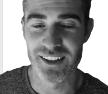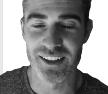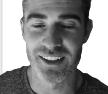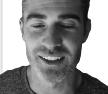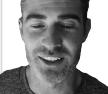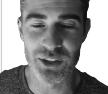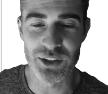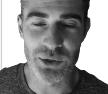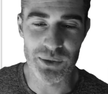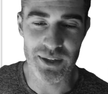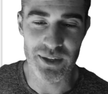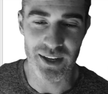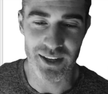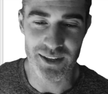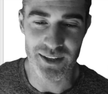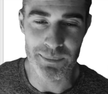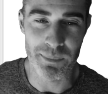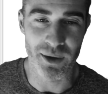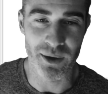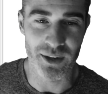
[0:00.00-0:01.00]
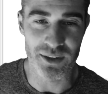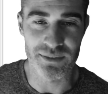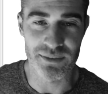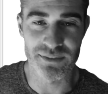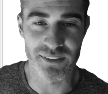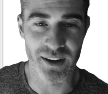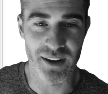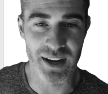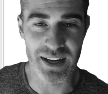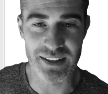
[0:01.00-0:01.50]
you can
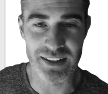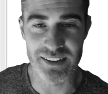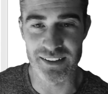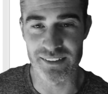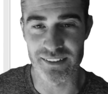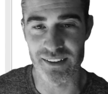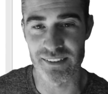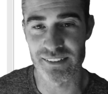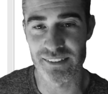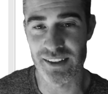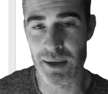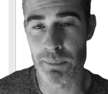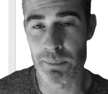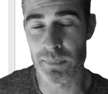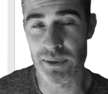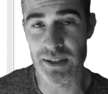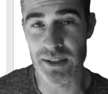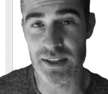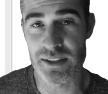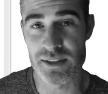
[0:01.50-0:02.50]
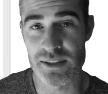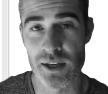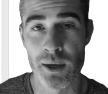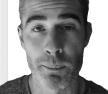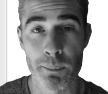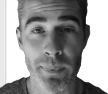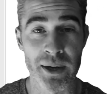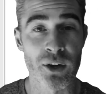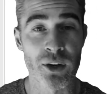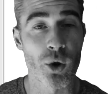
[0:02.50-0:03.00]
modify these assemblies
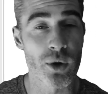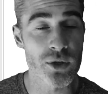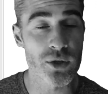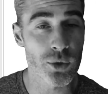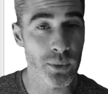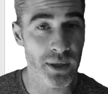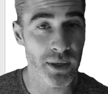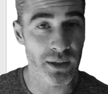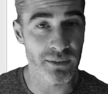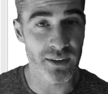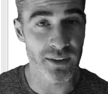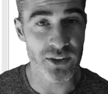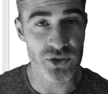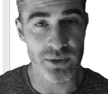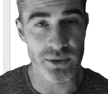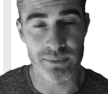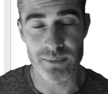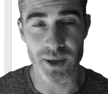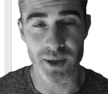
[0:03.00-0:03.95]
by going to an elevation.